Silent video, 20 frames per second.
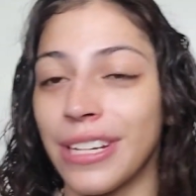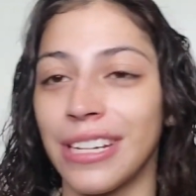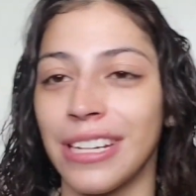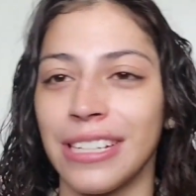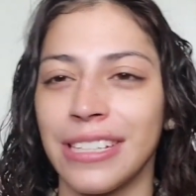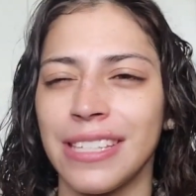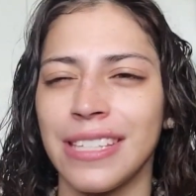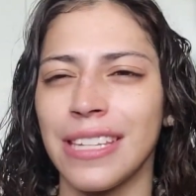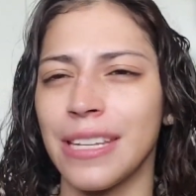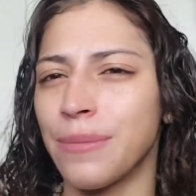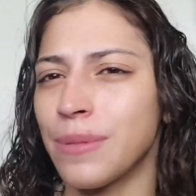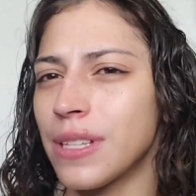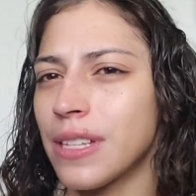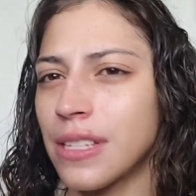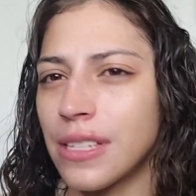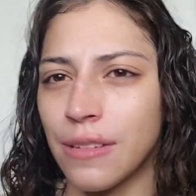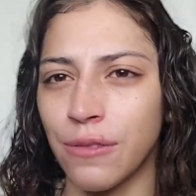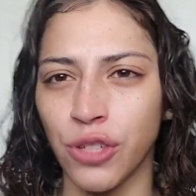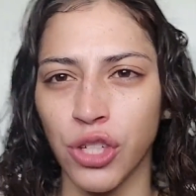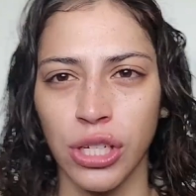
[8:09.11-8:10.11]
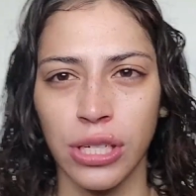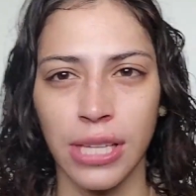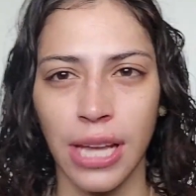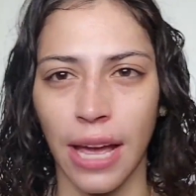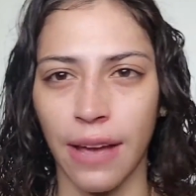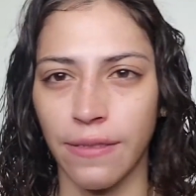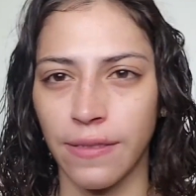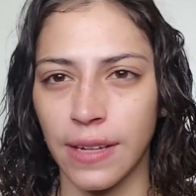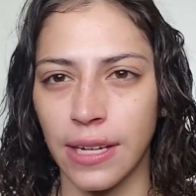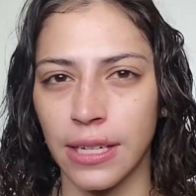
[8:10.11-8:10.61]
It seems as if she's
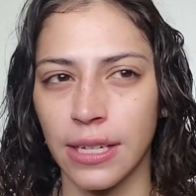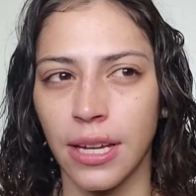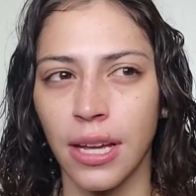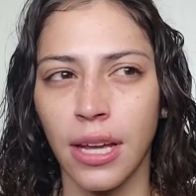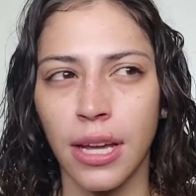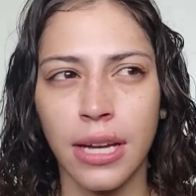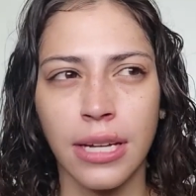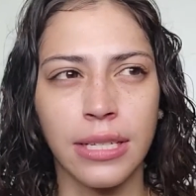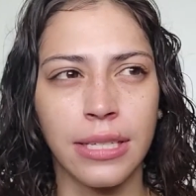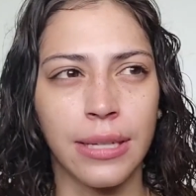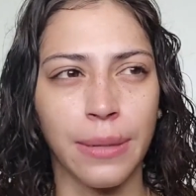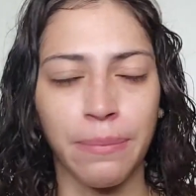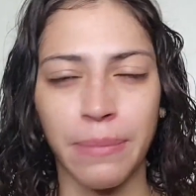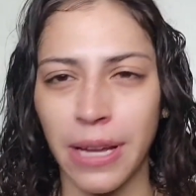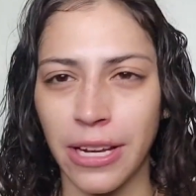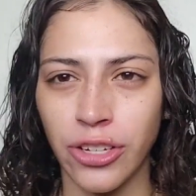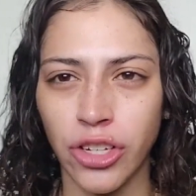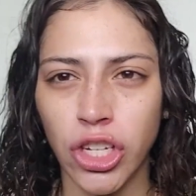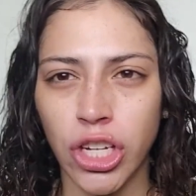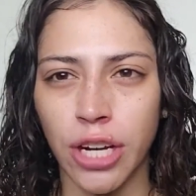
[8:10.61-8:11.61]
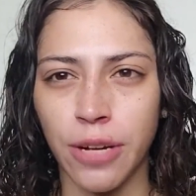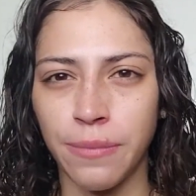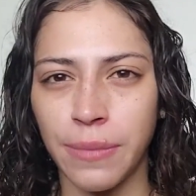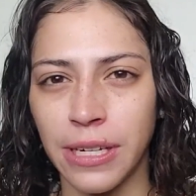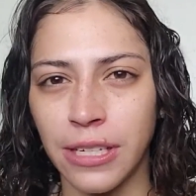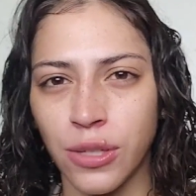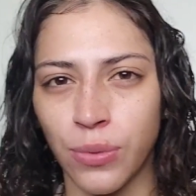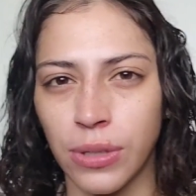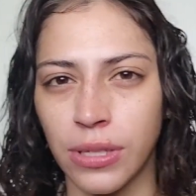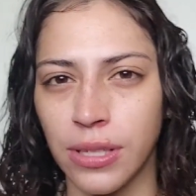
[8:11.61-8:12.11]
having dementia
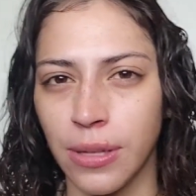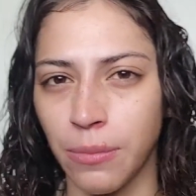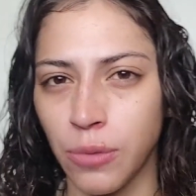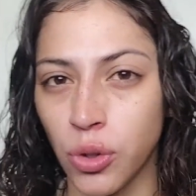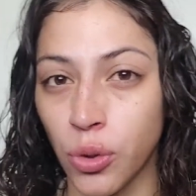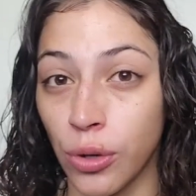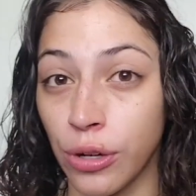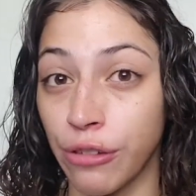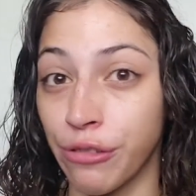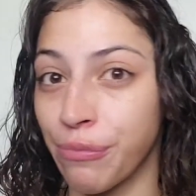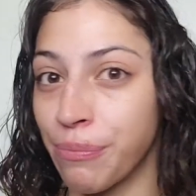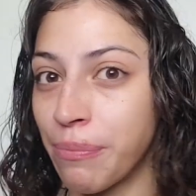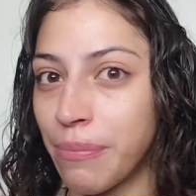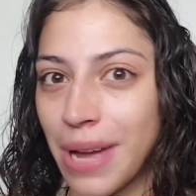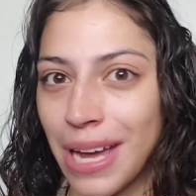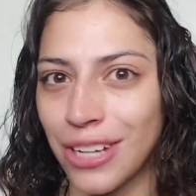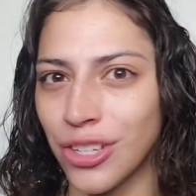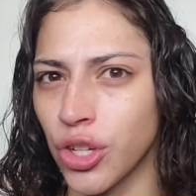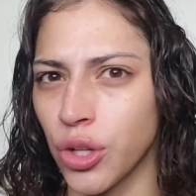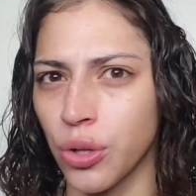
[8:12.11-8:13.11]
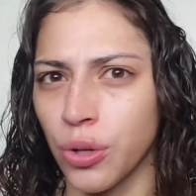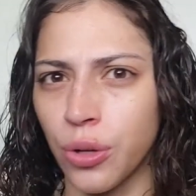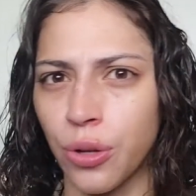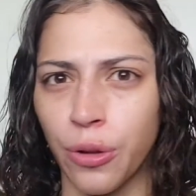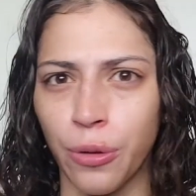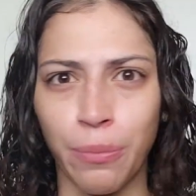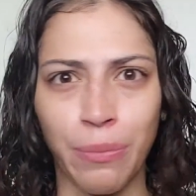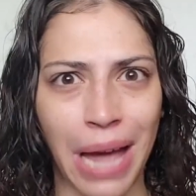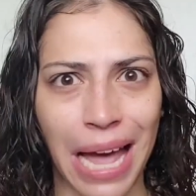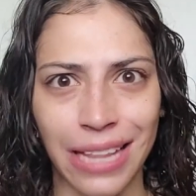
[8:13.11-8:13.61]
mixed with some sort of
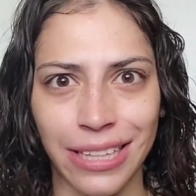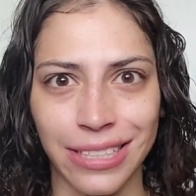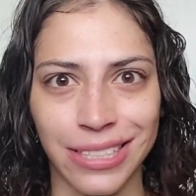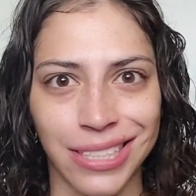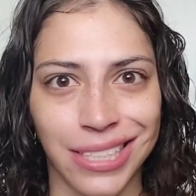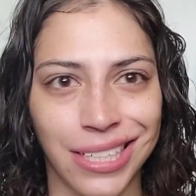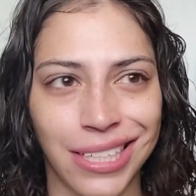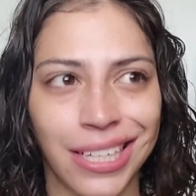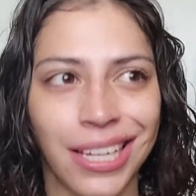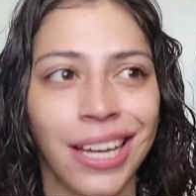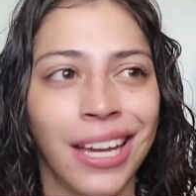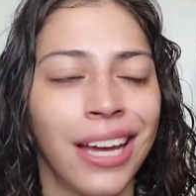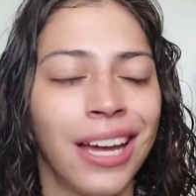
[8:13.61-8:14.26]
magical malady.